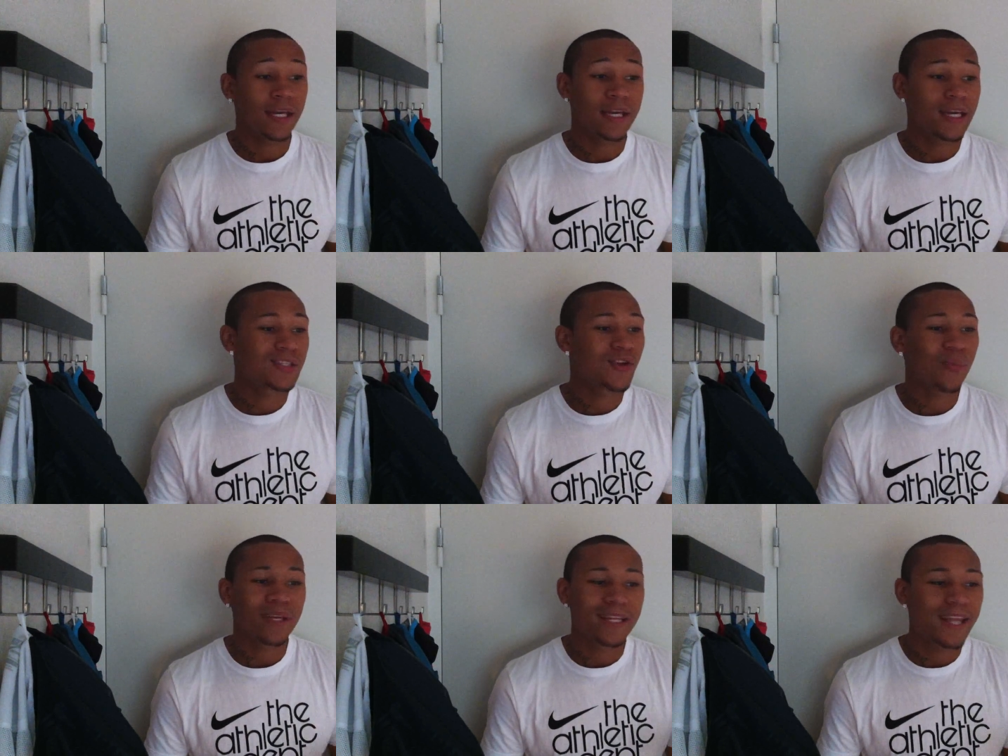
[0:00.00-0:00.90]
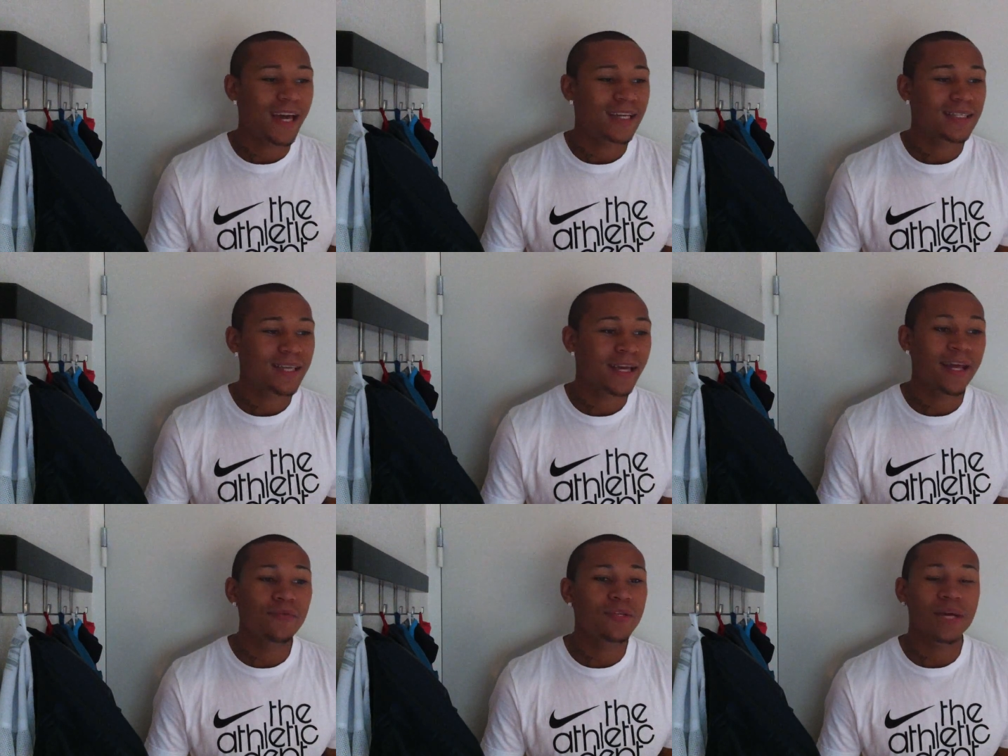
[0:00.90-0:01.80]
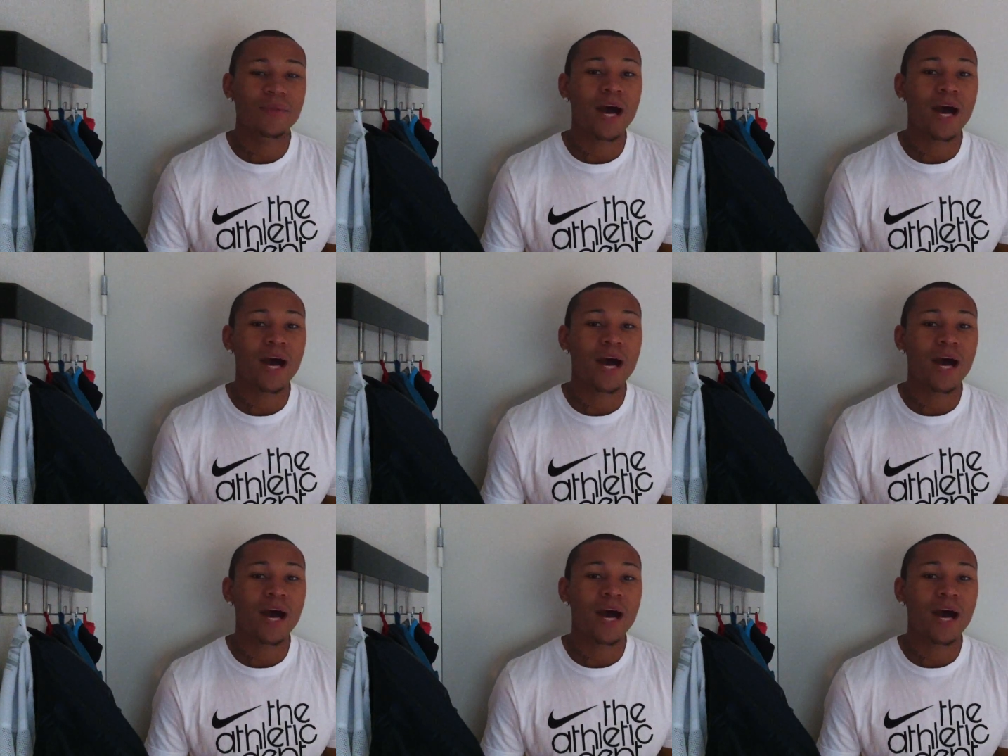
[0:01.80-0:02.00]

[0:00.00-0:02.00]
it gets so many likes. And every time